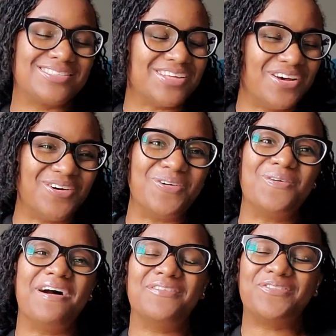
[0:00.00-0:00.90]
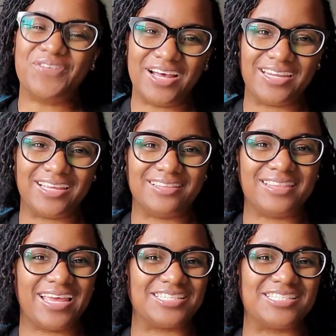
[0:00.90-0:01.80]
so funny
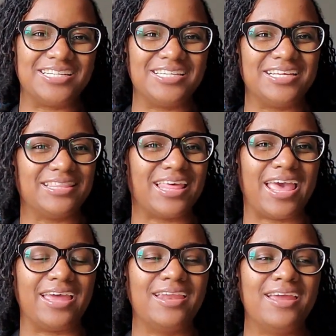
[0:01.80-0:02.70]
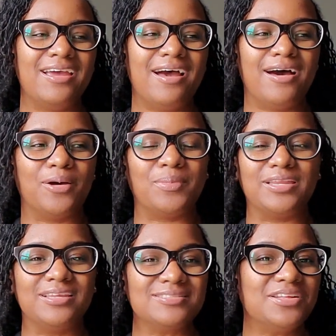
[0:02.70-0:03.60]
that she did that. Um,
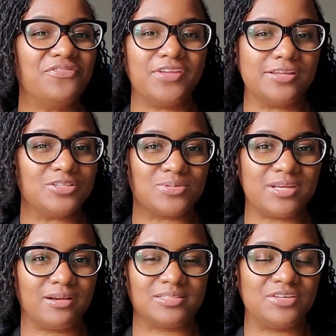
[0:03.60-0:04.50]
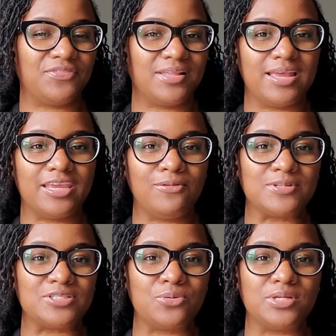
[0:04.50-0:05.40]
and his little feelings was hurt because he felt like he
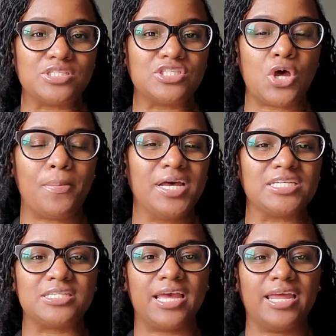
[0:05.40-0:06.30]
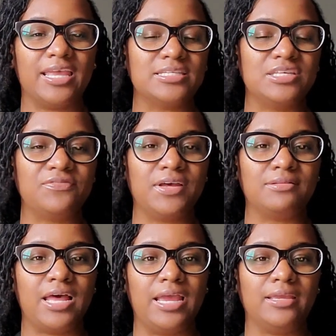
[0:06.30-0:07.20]
was doing so much that I guess he
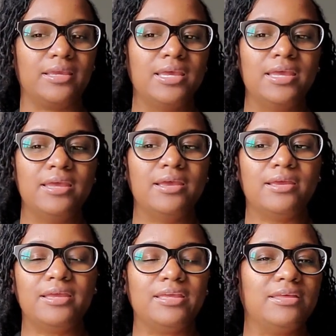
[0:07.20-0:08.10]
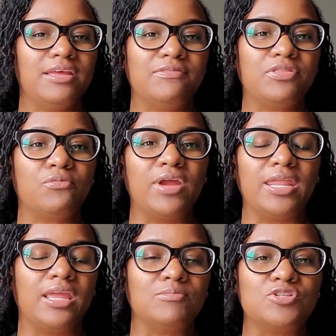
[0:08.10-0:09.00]
felt like if the
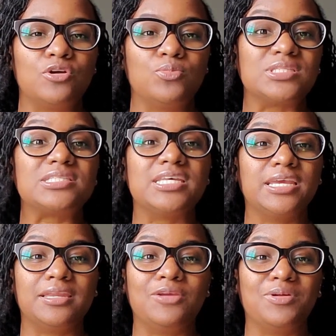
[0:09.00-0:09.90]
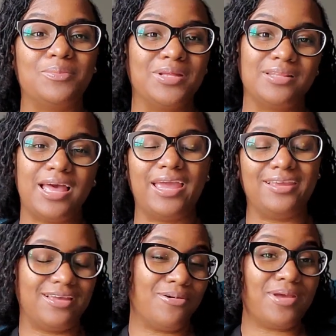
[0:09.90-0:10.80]
rating I'm sure was a 10, he would have been
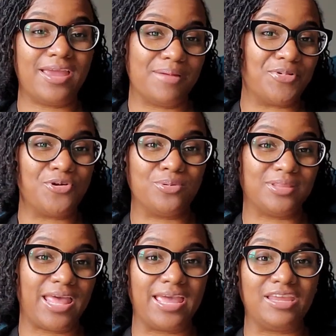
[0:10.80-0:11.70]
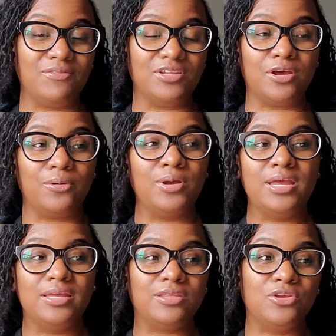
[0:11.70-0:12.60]
like, okay, I'm cool with that, even though,
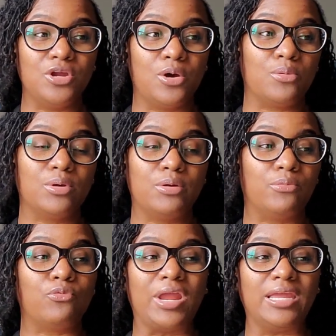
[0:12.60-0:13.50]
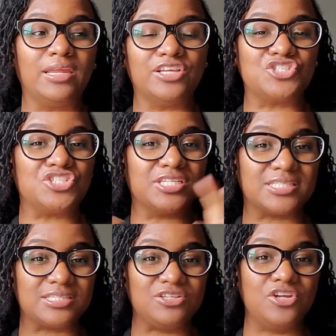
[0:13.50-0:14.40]
you know, rating is
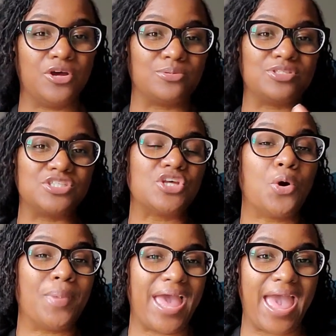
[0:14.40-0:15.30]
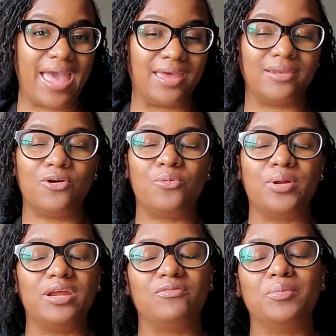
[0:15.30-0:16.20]
just, you know, so bad or
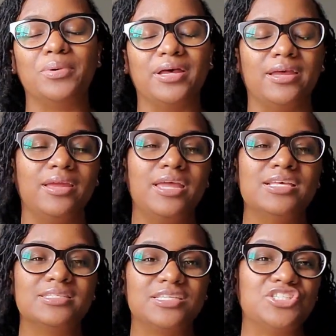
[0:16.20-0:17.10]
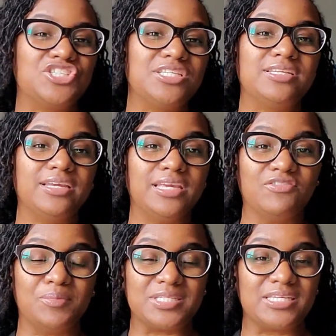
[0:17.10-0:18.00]
whatever. But since she didn't
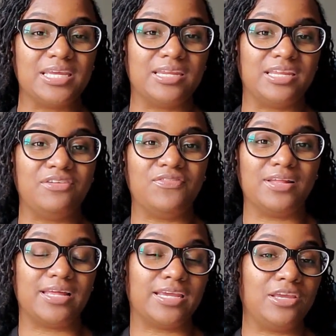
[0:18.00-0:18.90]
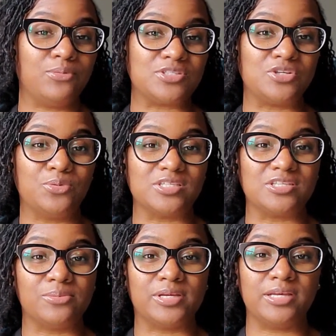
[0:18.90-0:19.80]
give him a 10 and he felt like he was doing
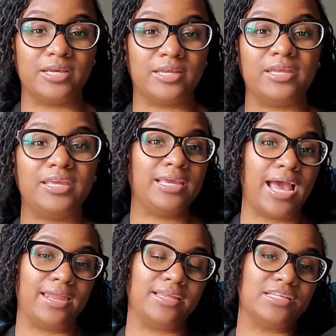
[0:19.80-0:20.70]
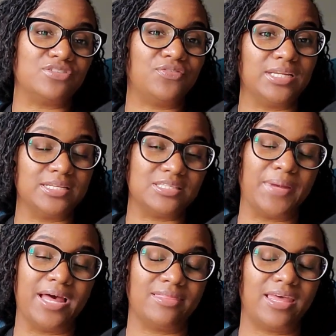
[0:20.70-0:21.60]
so good, got in his feelings
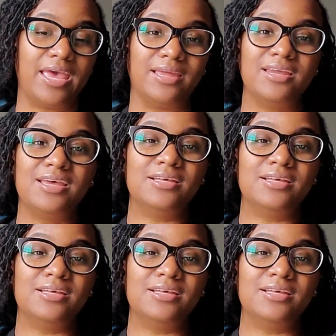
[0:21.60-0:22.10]
about that.